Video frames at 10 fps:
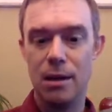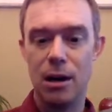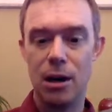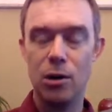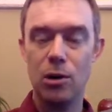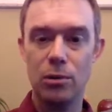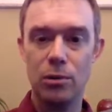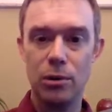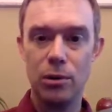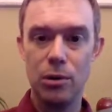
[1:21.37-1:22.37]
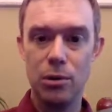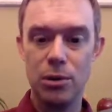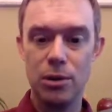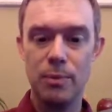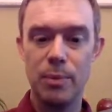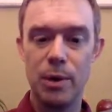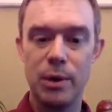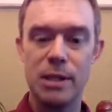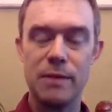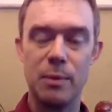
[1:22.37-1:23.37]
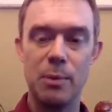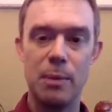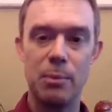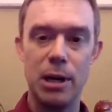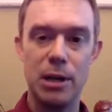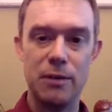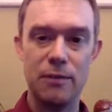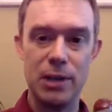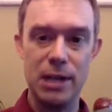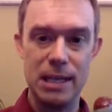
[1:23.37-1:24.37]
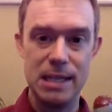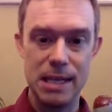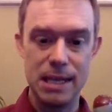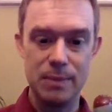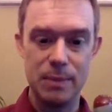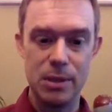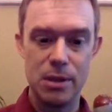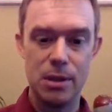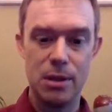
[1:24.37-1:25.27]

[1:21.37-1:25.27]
are crucial components of your preparation for the exams,